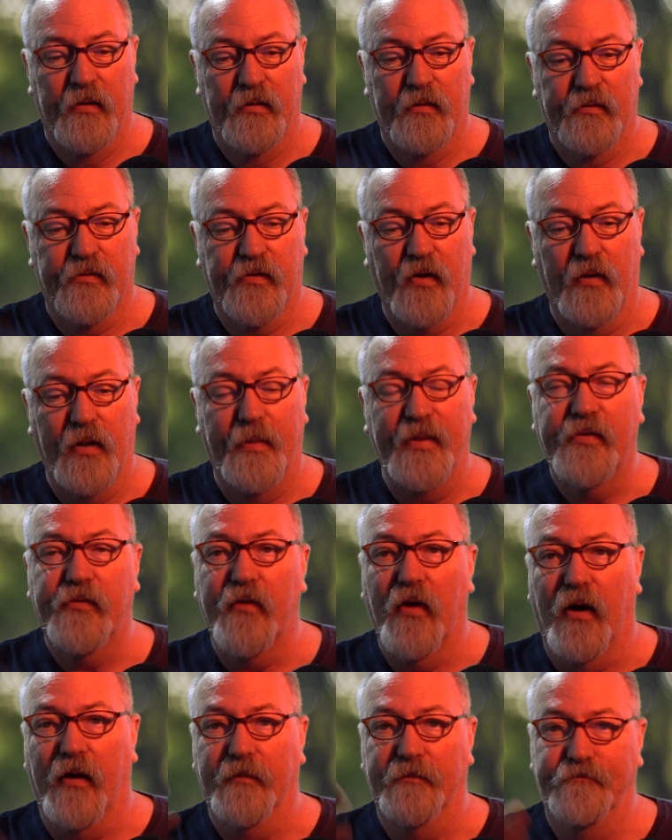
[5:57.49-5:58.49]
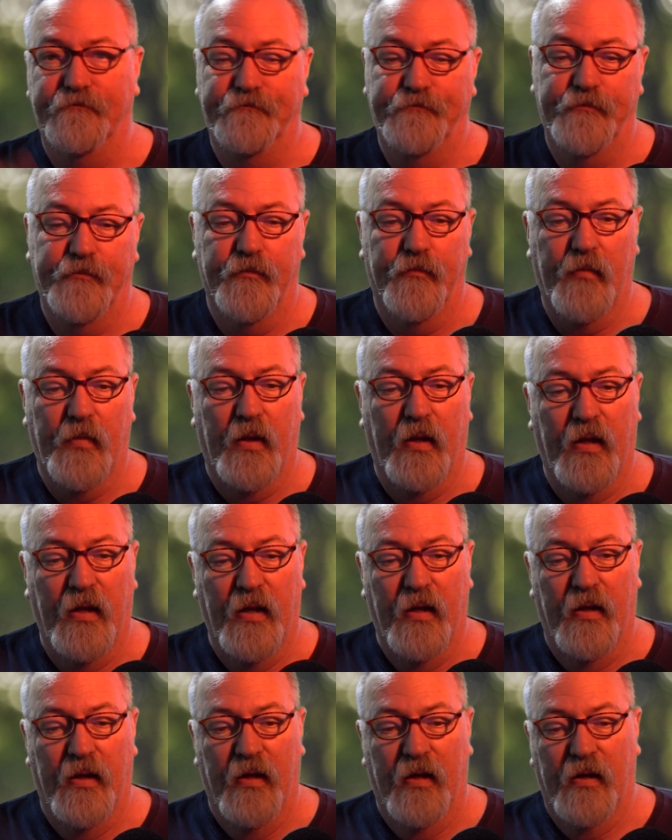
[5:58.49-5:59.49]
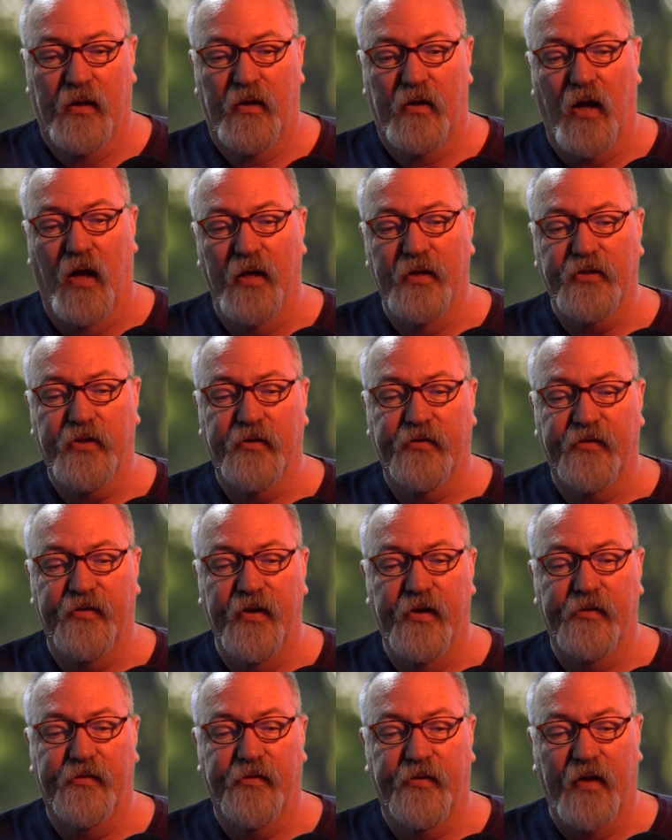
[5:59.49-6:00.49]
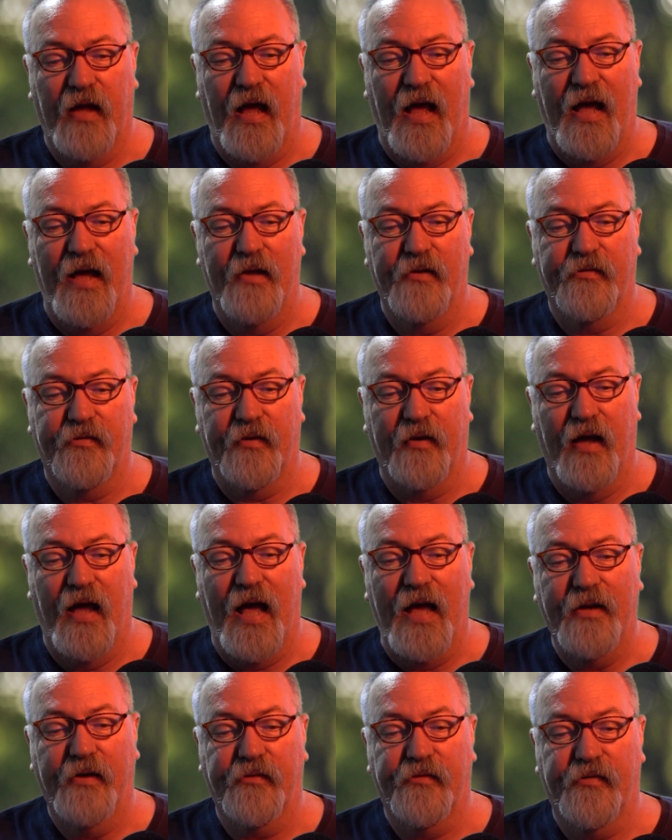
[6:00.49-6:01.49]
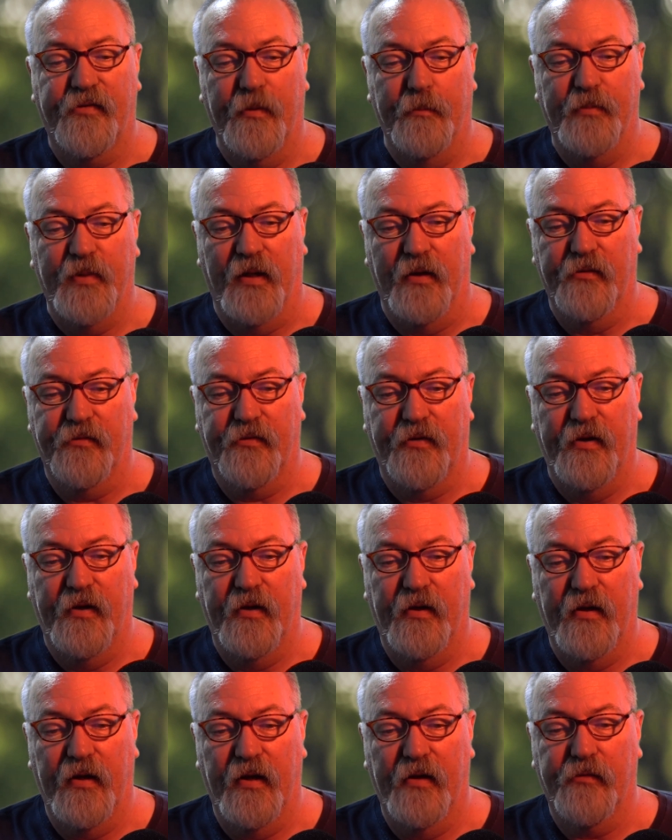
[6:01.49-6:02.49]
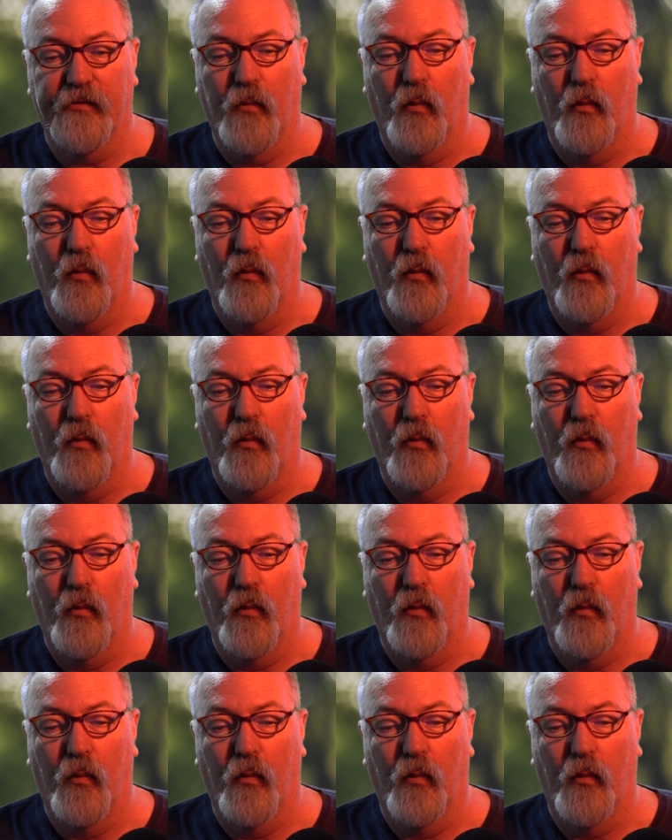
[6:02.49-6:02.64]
so let me start. Consciousness, at its simplest, is